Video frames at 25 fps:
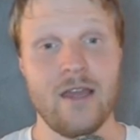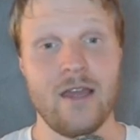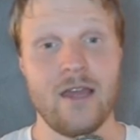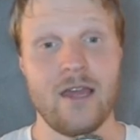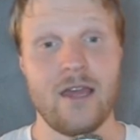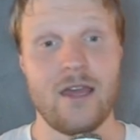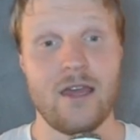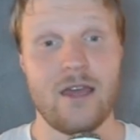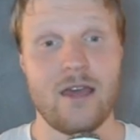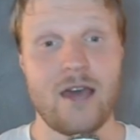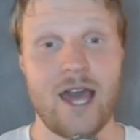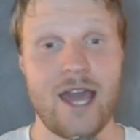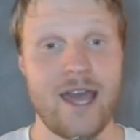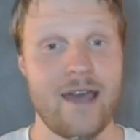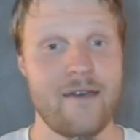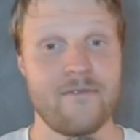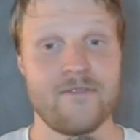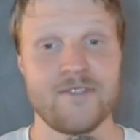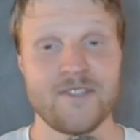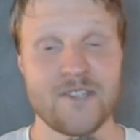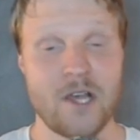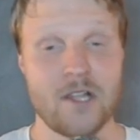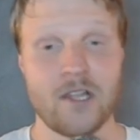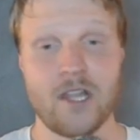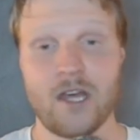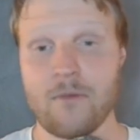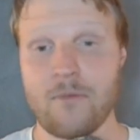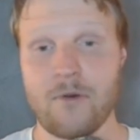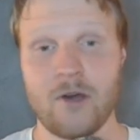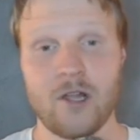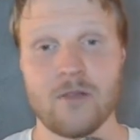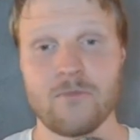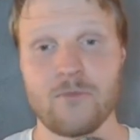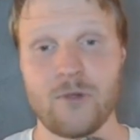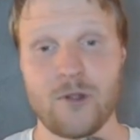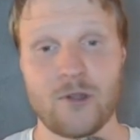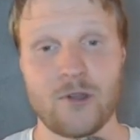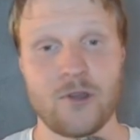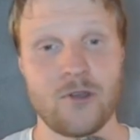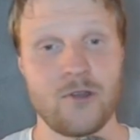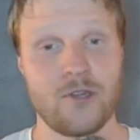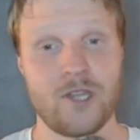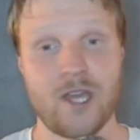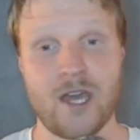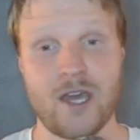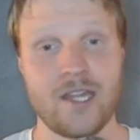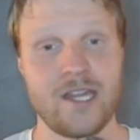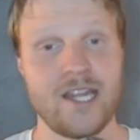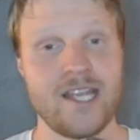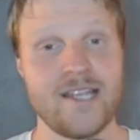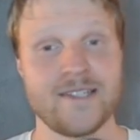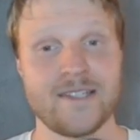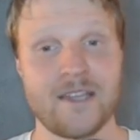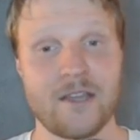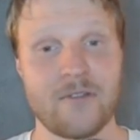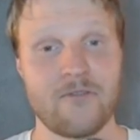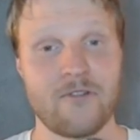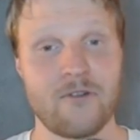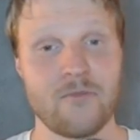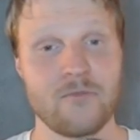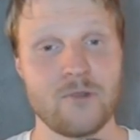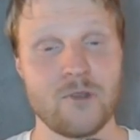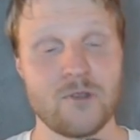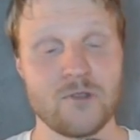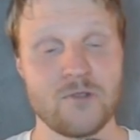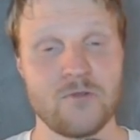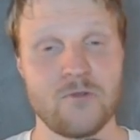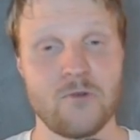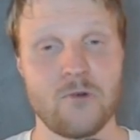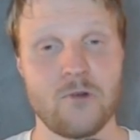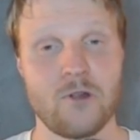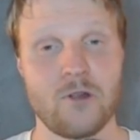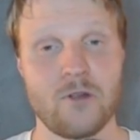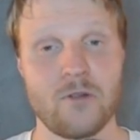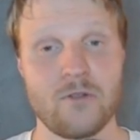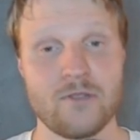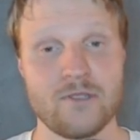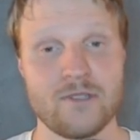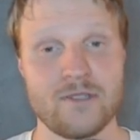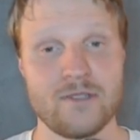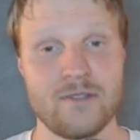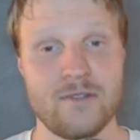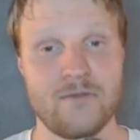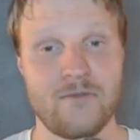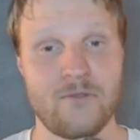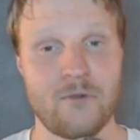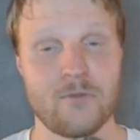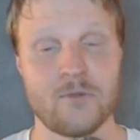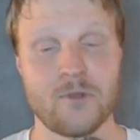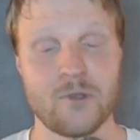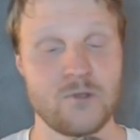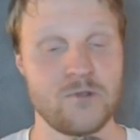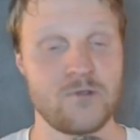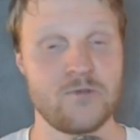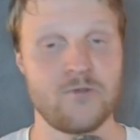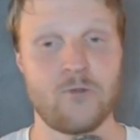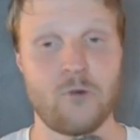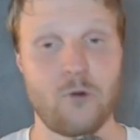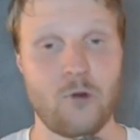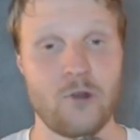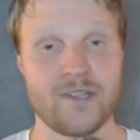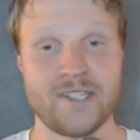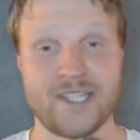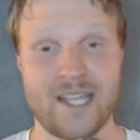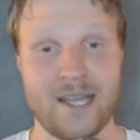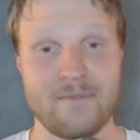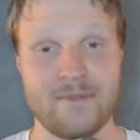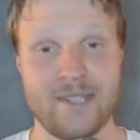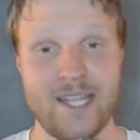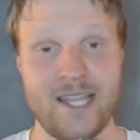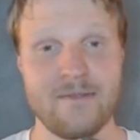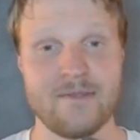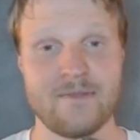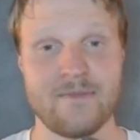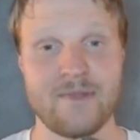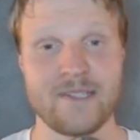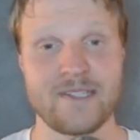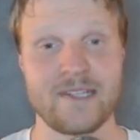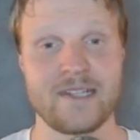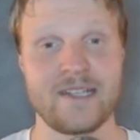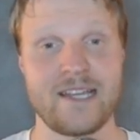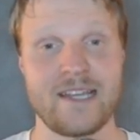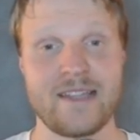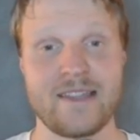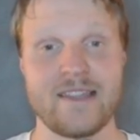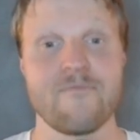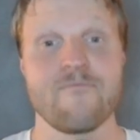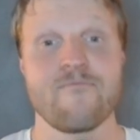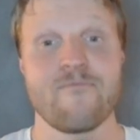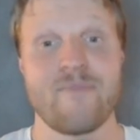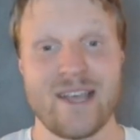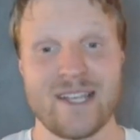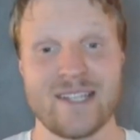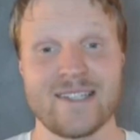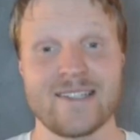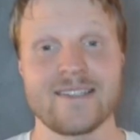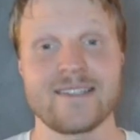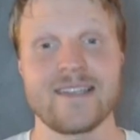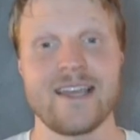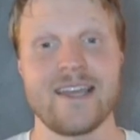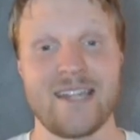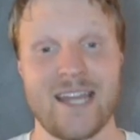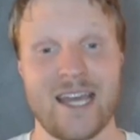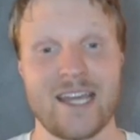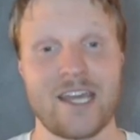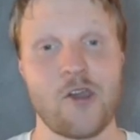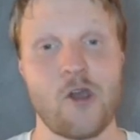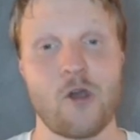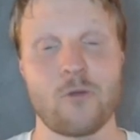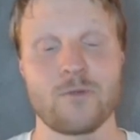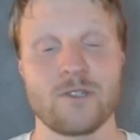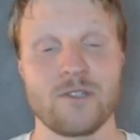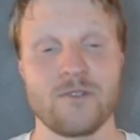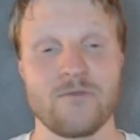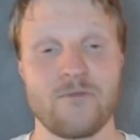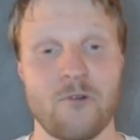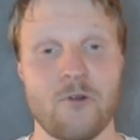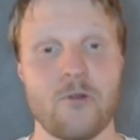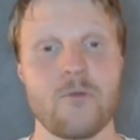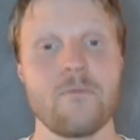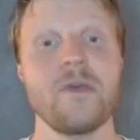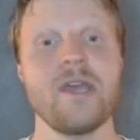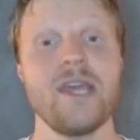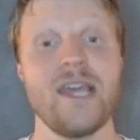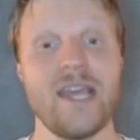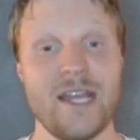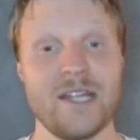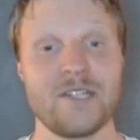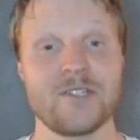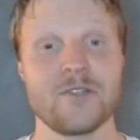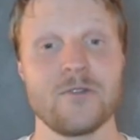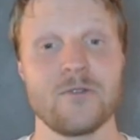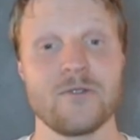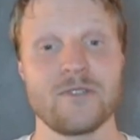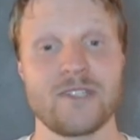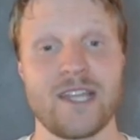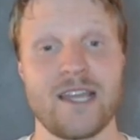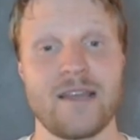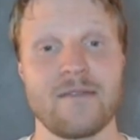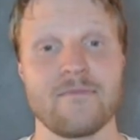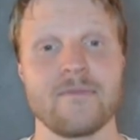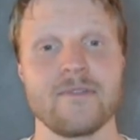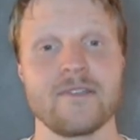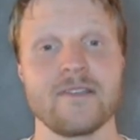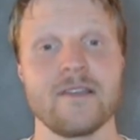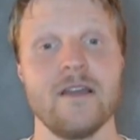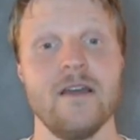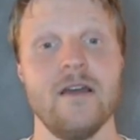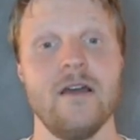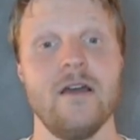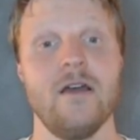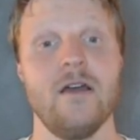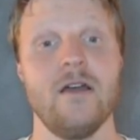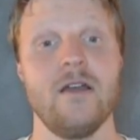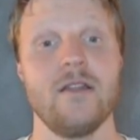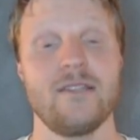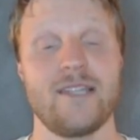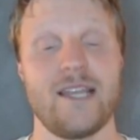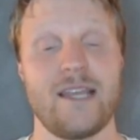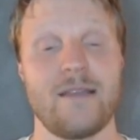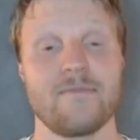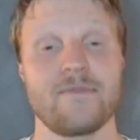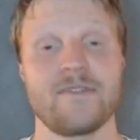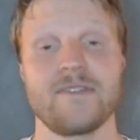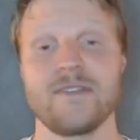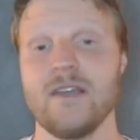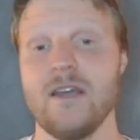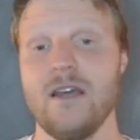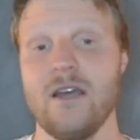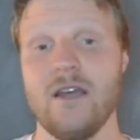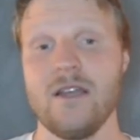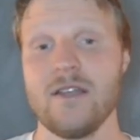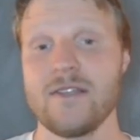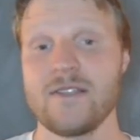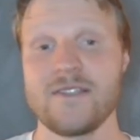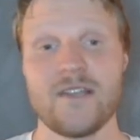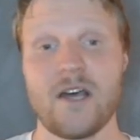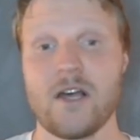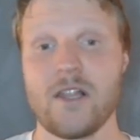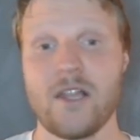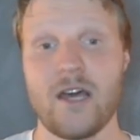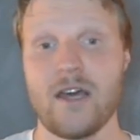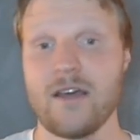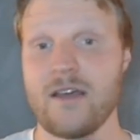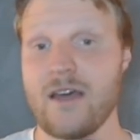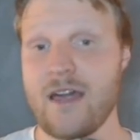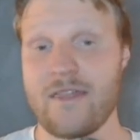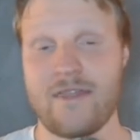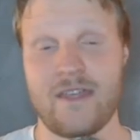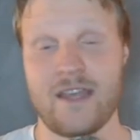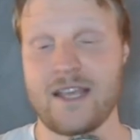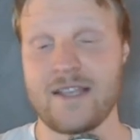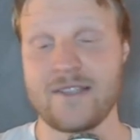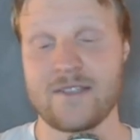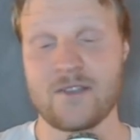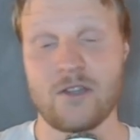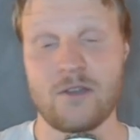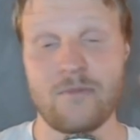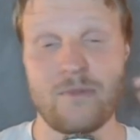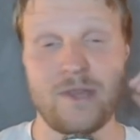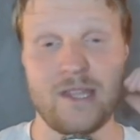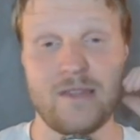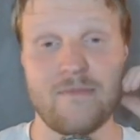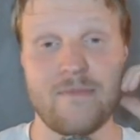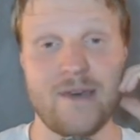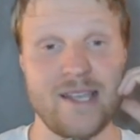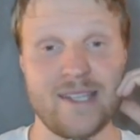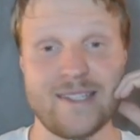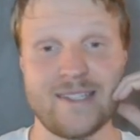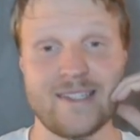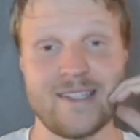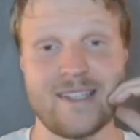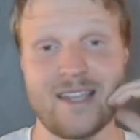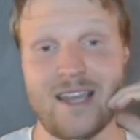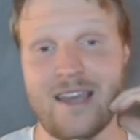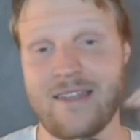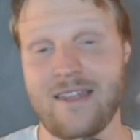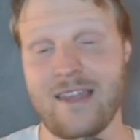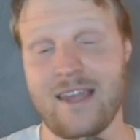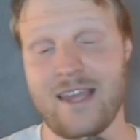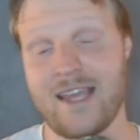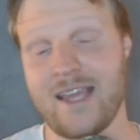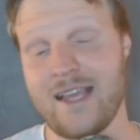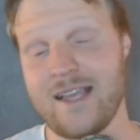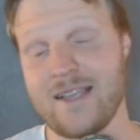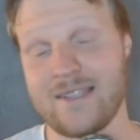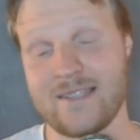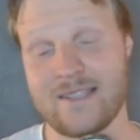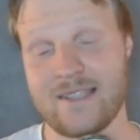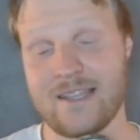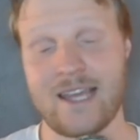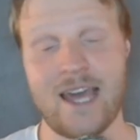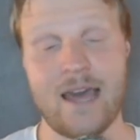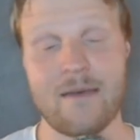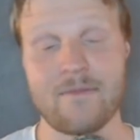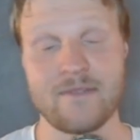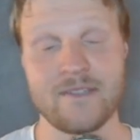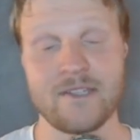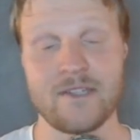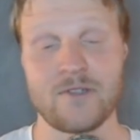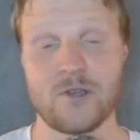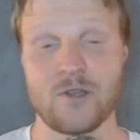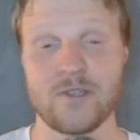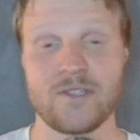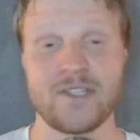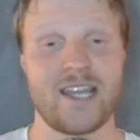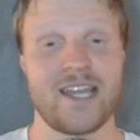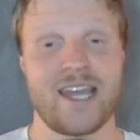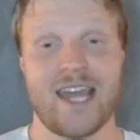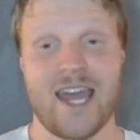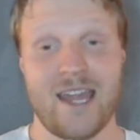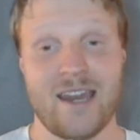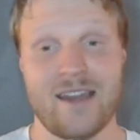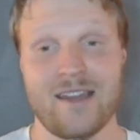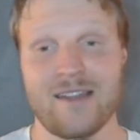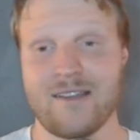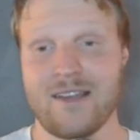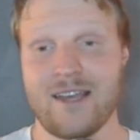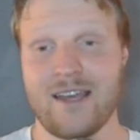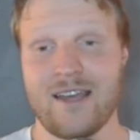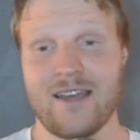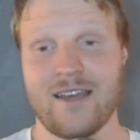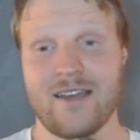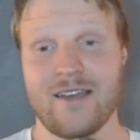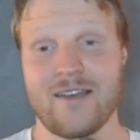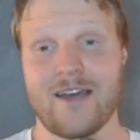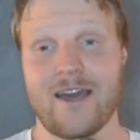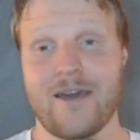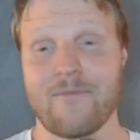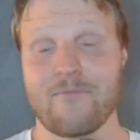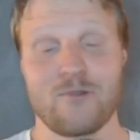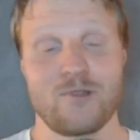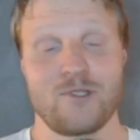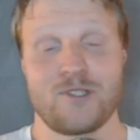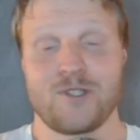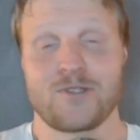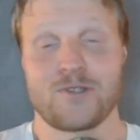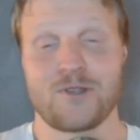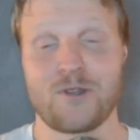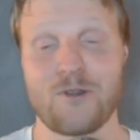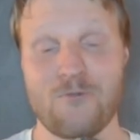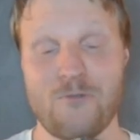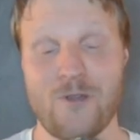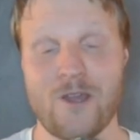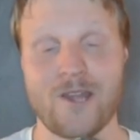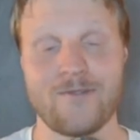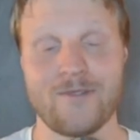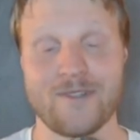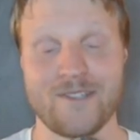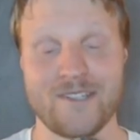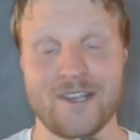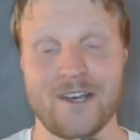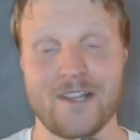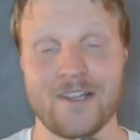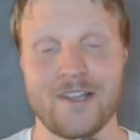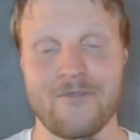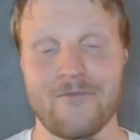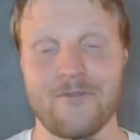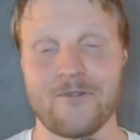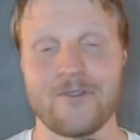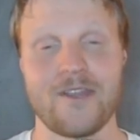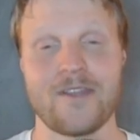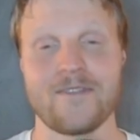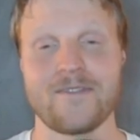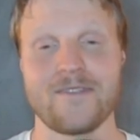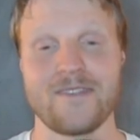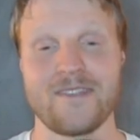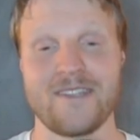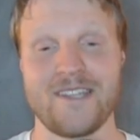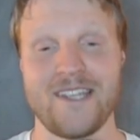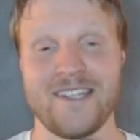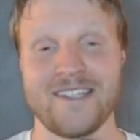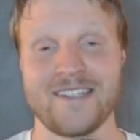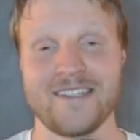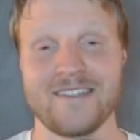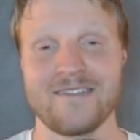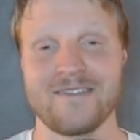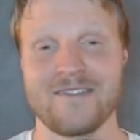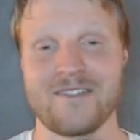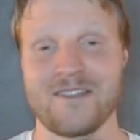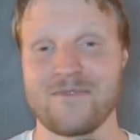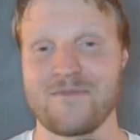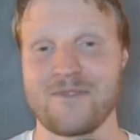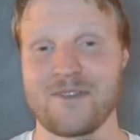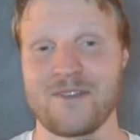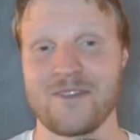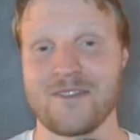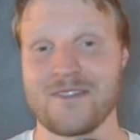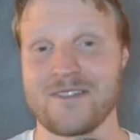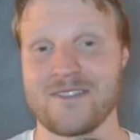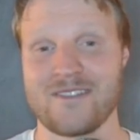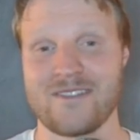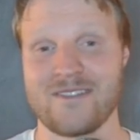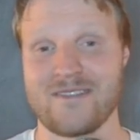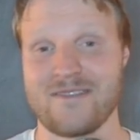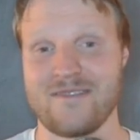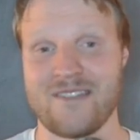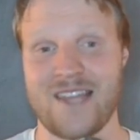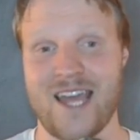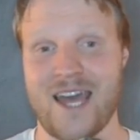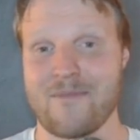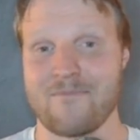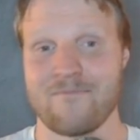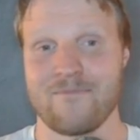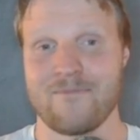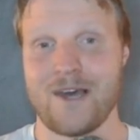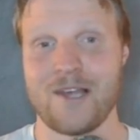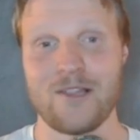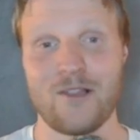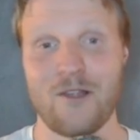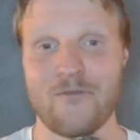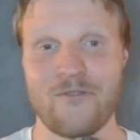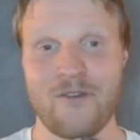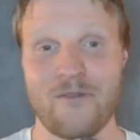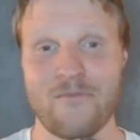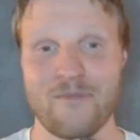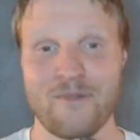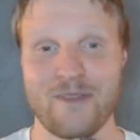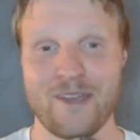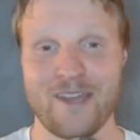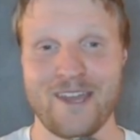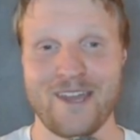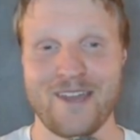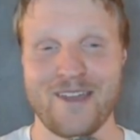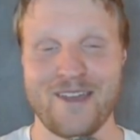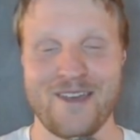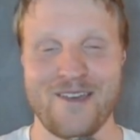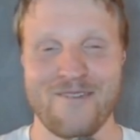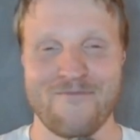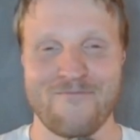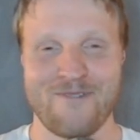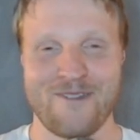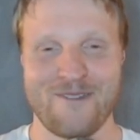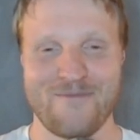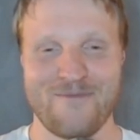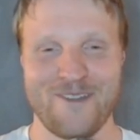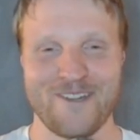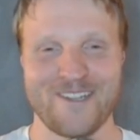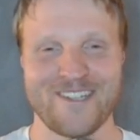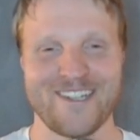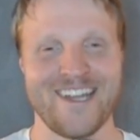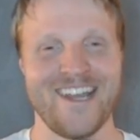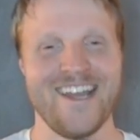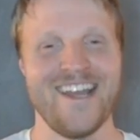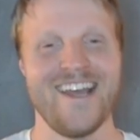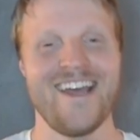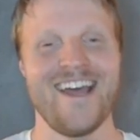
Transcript: I have Salah, Palmer, Cunha, and Isak from those four same teams, basically. The best attacking option for each of those teams. Salah, I think, is going to be the best. I think he is the captaincy choice again. I'm just going to ride with Salah for the end of the season, just because, yeah, I love him pretty much.